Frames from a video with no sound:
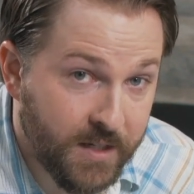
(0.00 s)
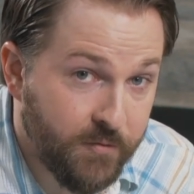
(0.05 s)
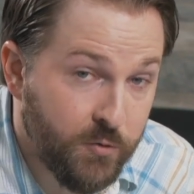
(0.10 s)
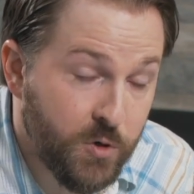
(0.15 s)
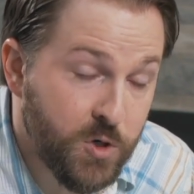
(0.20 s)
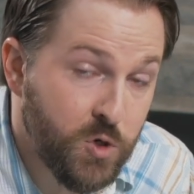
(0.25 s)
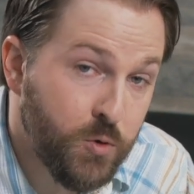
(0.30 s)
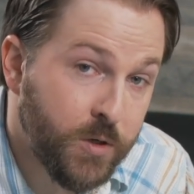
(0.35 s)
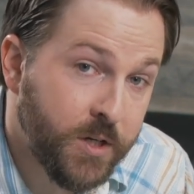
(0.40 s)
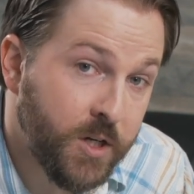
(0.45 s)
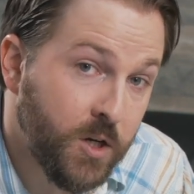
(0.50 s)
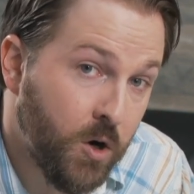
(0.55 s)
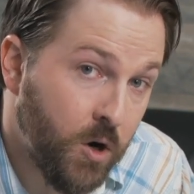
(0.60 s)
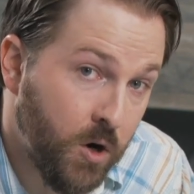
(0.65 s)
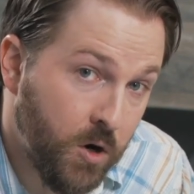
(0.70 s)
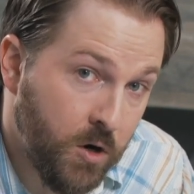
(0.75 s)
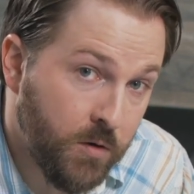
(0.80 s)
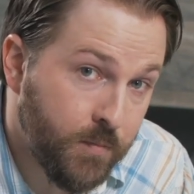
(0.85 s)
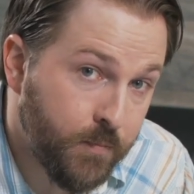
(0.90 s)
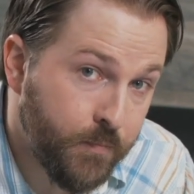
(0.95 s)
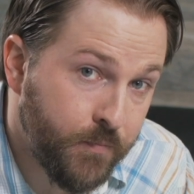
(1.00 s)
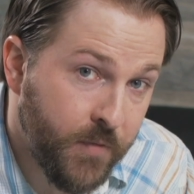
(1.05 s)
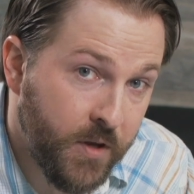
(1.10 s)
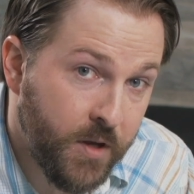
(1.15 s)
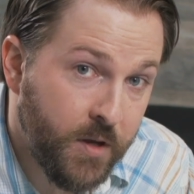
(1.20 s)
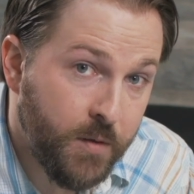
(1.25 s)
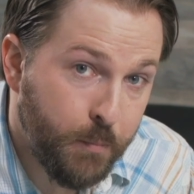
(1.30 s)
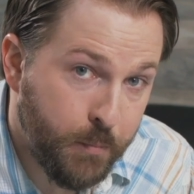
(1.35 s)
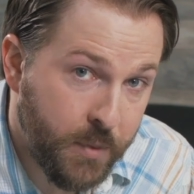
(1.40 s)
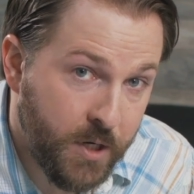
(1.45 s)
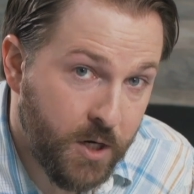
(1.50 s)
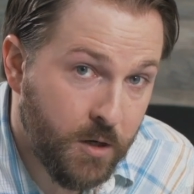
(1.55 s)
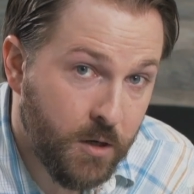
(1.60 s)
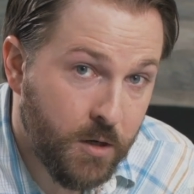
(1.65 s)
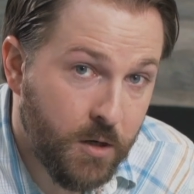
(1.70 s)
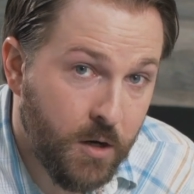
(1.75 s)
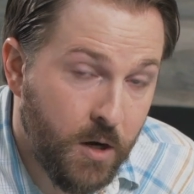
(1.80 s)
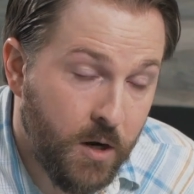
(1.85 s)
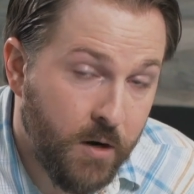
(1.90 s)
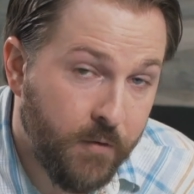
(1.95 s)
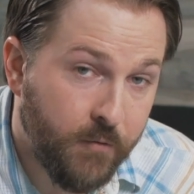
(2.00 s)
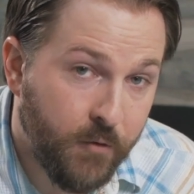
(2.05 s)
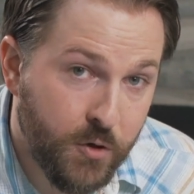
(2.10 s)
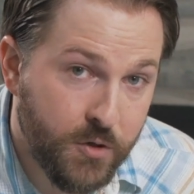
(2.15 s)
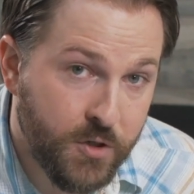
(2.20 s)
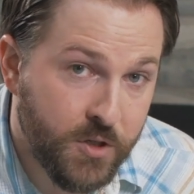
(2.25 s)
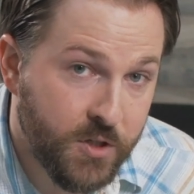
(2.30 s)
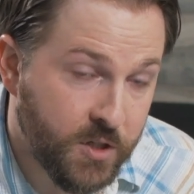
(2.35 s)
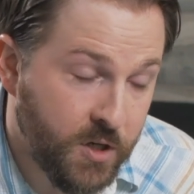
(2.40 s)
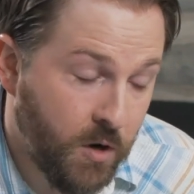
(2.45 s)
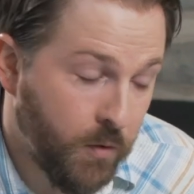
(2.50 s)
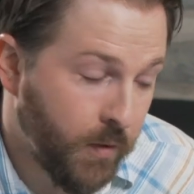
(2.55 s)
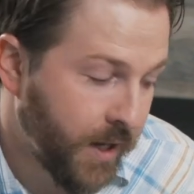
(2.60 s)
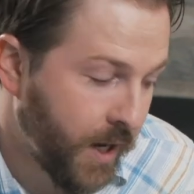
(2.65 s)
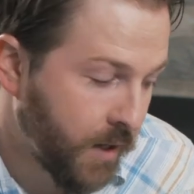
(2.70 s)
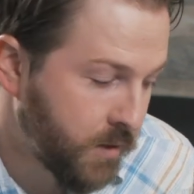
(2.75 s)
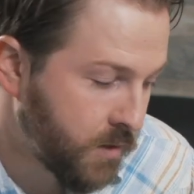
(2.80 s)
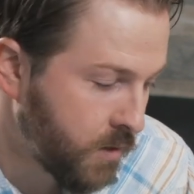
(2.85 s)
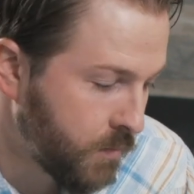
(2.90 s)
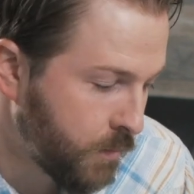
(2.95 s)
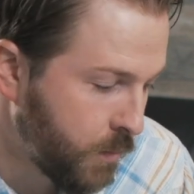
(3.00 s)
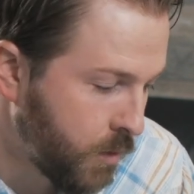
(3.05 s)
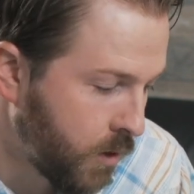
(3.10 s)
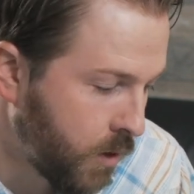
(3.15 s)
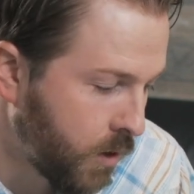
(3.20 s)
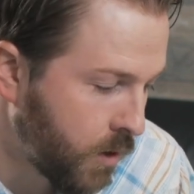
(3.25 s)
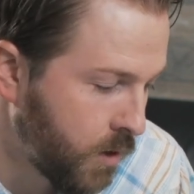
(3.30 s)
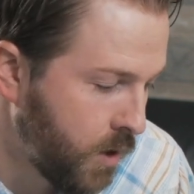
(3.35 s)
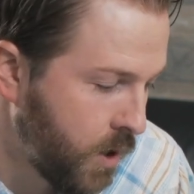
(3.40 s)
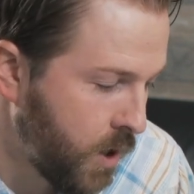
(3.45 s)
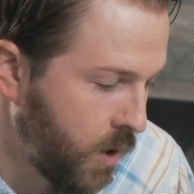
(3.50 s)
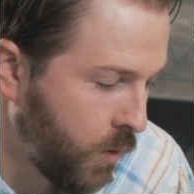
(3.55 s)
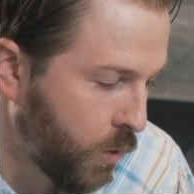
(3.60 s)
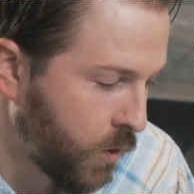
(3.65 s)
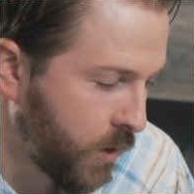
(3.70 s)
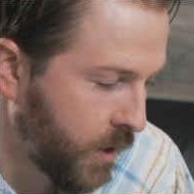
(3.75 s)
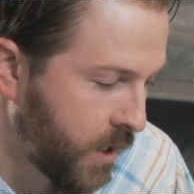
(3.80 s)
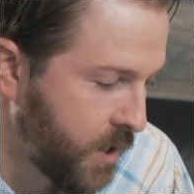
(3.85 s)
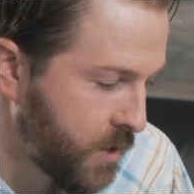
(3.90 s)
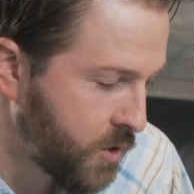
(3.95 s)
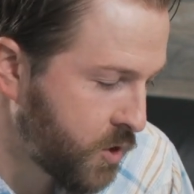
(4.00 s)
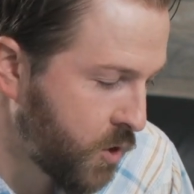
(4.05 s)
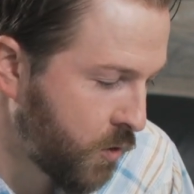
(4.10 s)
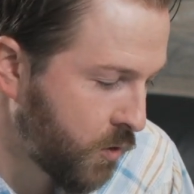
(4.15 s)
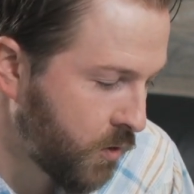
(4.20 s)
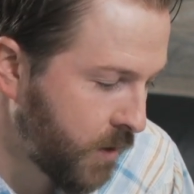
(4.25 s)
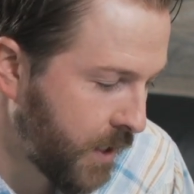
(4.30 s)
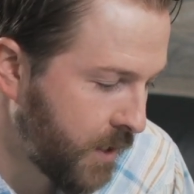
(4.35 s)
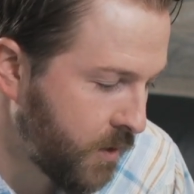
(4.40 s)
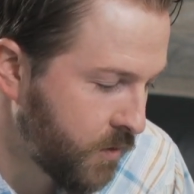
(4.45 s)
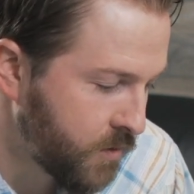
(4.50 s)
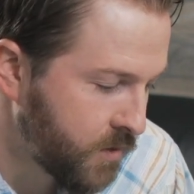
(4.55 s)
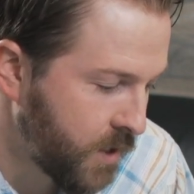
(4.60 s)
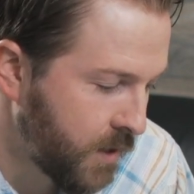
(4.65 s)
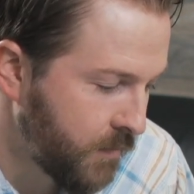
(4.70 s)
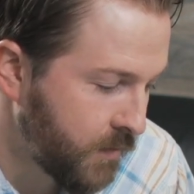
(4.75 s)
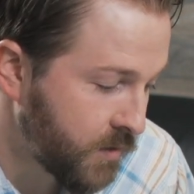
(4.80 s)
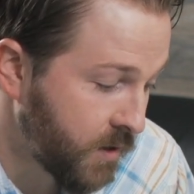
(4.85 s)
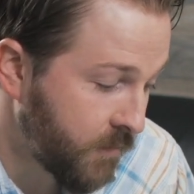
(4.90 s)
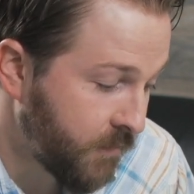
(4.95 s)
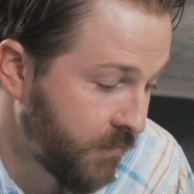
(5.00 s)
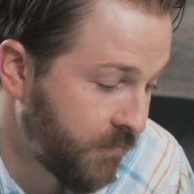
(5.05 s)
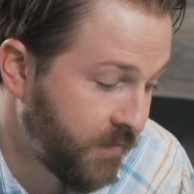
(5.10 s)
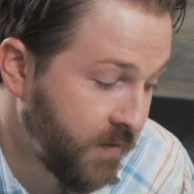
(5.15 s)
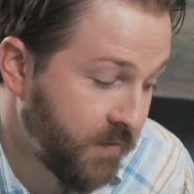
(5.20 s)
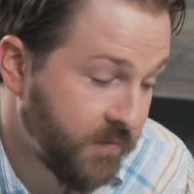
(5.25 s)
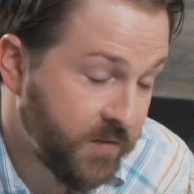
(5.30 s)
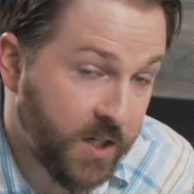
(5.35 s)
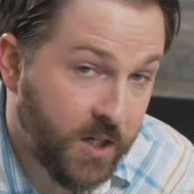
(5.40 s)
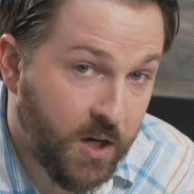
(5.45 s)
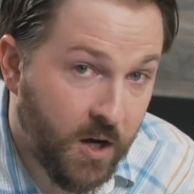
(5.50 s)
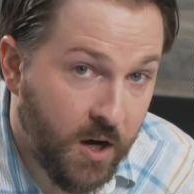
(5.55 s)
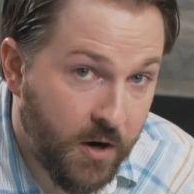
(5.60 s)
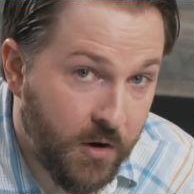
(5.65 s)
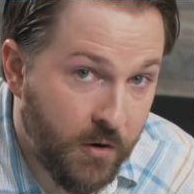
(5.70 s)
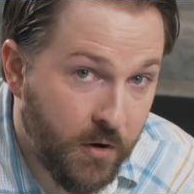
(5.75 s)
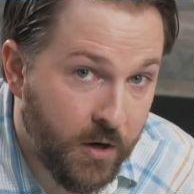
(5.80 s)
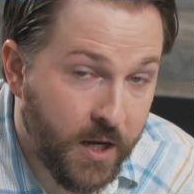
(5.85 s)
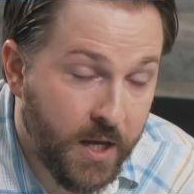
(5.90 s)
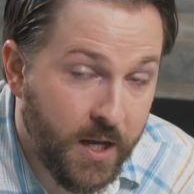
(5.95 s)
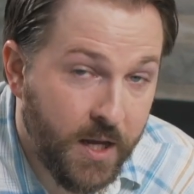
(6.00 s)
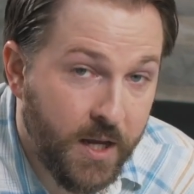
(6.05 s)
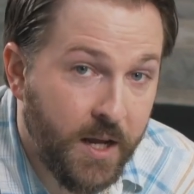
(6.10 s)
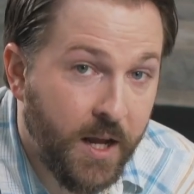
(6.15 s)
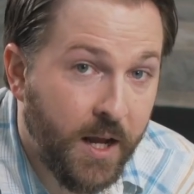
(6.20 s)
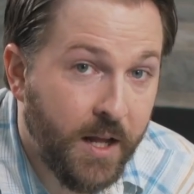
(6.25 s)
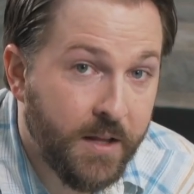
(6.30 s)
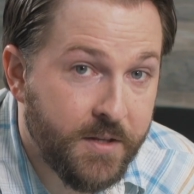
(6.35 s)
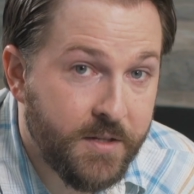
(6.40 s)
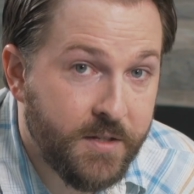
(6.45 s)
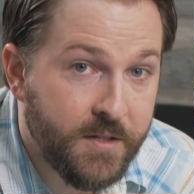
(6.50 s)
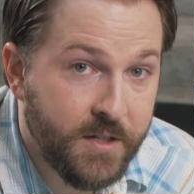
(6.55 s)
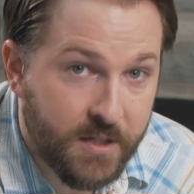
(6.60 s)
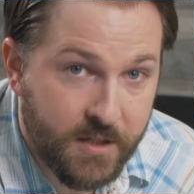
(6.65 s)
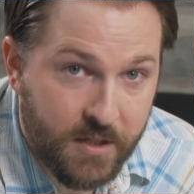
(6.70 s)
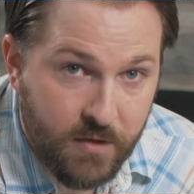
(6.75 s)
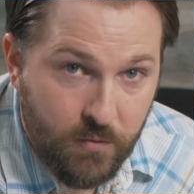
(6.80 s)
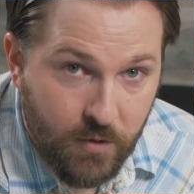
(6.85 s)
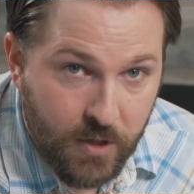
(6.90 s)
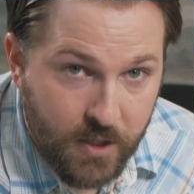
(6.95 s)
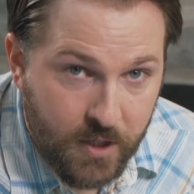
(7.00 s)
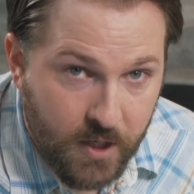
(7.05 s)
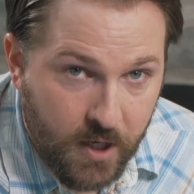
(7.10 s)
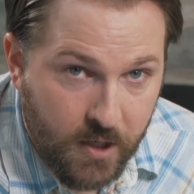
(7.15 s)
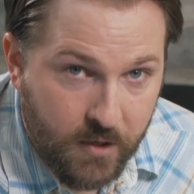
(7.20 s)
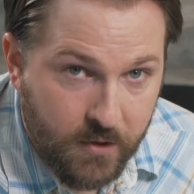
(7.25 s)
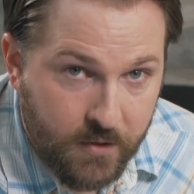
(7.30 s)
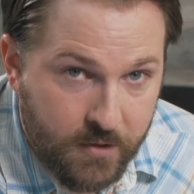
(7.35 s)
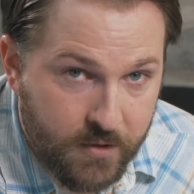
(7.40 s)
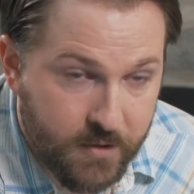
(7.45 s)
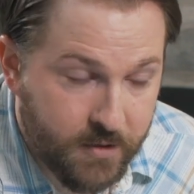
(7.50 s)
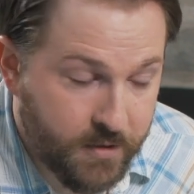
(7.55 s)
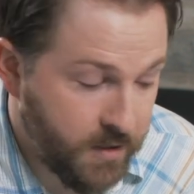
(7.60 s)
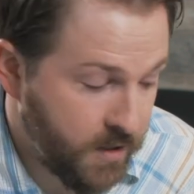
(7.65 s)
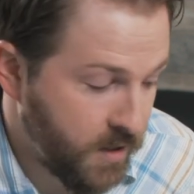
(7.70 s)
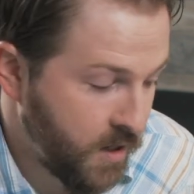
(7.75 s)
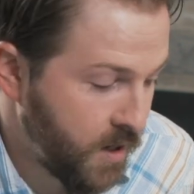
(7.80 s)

If we drink at home, beer, versus going out to the bar, we're looking at a total annual savings of $1,500 $261.